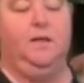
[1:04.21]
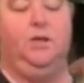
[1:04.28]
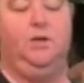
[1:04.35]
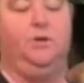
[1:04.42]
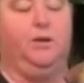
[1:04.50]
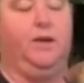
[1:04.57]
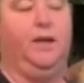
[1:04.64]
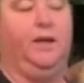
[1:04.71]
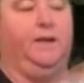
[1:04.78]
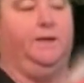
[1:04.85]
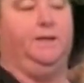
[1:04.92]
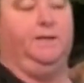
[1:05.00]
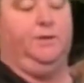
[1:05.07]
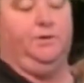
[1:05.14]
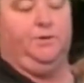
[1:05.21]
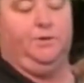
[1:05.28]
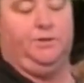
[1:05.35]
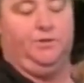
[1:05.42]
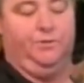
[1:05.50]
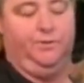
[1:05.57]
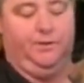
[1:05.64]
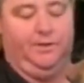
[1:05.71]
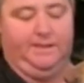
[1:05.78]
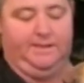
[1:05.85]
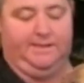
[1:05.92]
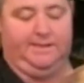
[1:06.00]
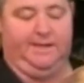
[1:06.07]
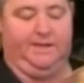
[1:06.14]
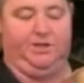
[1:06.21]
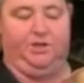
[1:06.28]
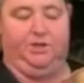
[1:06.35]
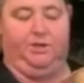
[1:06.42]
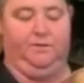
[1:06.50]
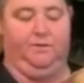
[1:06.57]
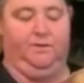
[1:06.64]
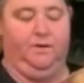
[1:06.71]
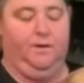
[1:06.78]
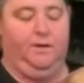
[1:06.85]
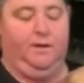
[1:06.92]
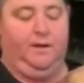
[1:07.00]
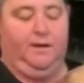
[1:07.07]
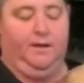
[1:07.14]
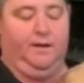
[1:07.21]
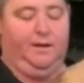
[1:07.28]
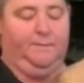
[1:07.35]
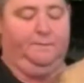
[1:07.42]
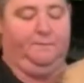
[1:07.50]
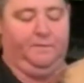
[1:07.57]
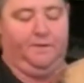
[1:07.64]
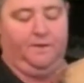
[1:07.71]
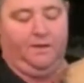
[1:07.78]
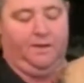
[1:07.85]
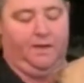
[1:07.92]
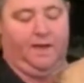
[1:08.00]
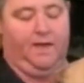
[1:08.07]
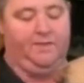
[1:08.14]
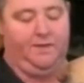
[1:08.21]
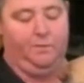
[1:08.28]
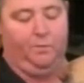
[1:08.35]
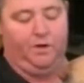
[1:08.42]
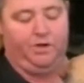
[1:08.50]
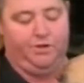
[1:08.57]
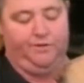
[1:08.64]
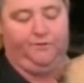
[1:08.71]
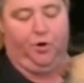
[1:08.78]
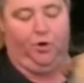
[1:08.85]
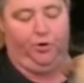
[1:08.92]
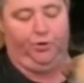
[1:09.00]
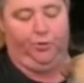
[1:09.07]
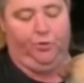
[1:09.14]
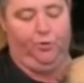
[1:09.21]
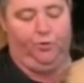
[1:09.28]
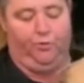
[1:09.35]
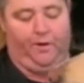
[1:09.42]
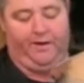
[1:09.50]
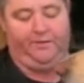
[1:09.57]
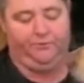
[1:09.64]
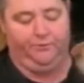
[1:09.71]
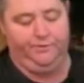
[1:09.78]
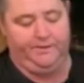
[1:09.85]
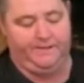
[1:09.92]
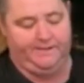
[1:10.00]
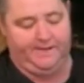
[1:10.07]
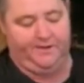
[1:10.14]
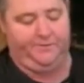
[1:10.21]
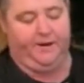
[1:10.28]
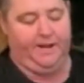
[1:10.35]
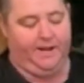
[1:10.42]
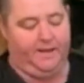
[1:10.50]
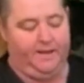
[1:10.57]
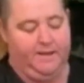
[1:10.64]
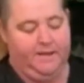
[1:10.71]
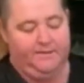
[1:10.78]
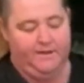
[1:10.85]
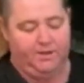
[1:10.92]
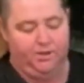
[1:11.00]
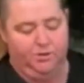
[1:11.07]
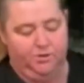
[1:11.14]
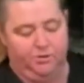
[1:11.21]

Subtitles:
You can, do this section, and then once you've gone all the way through this area, then you